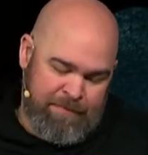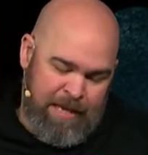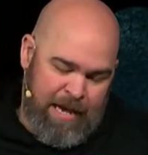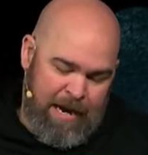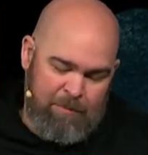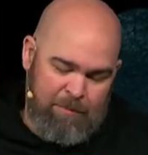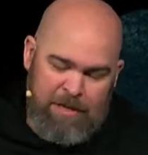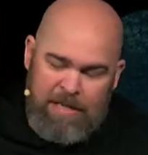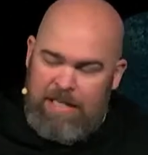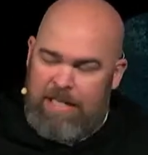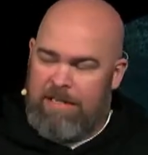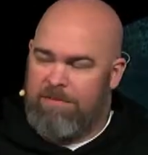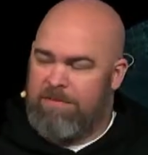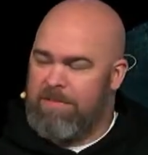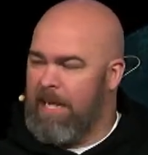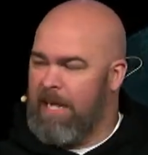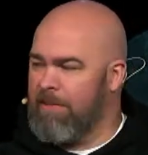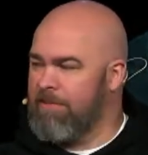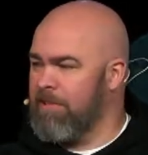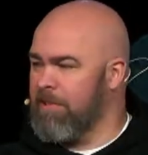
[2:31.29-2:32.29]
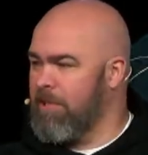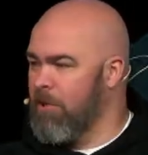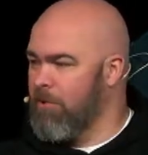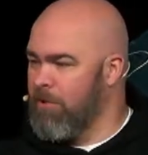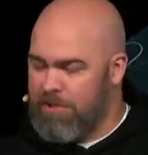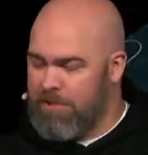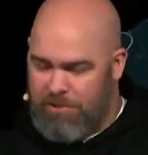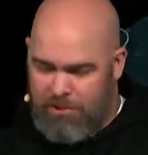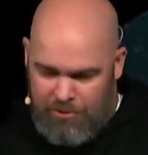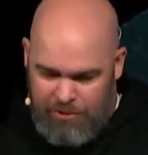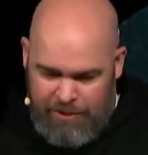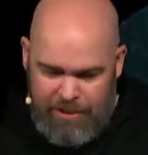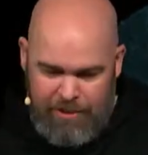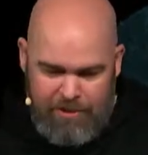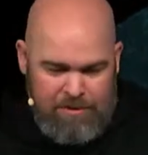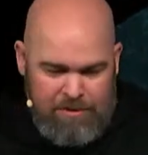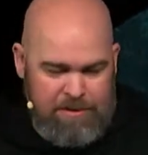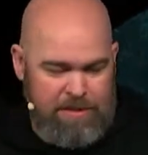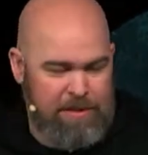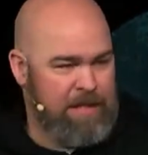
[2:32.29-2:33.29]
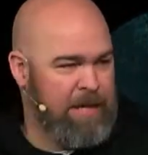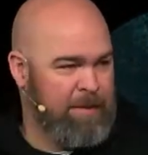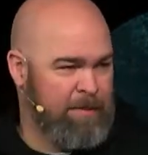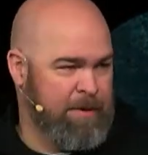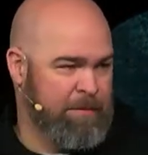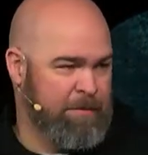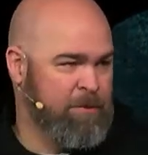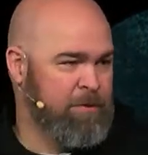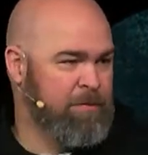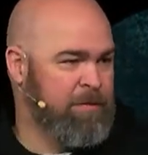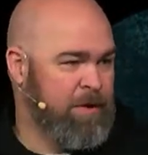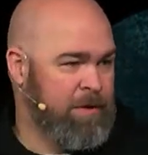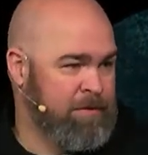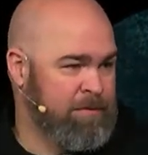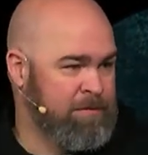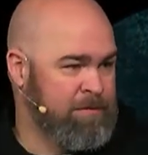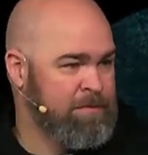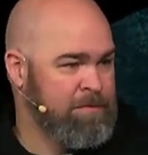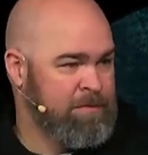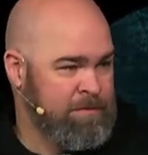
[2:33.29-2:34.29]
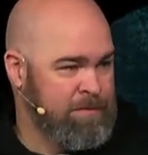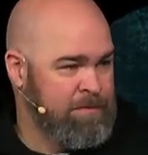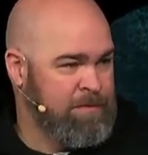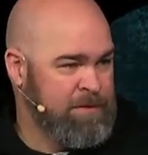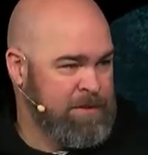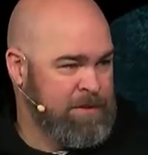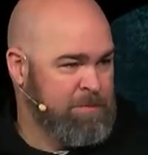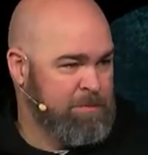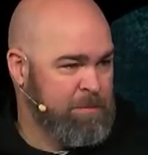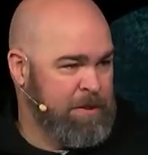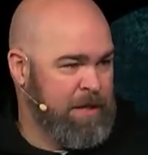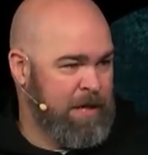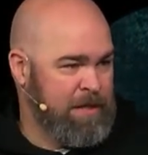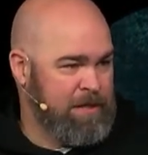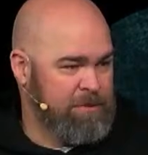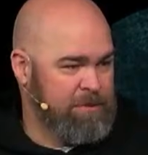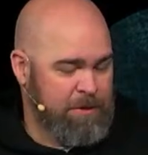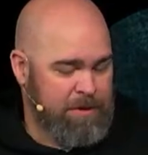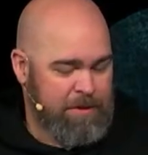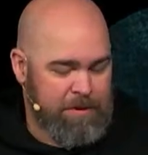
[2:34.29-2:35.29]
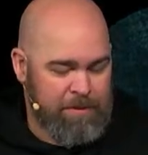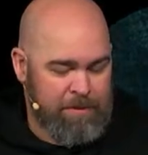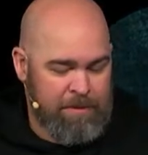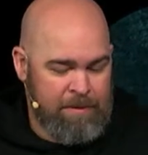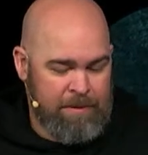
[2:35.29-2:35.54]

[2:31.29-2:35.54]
I'm going to give South Dakota 2 years, and then I'm going to move on. Just be honest with you.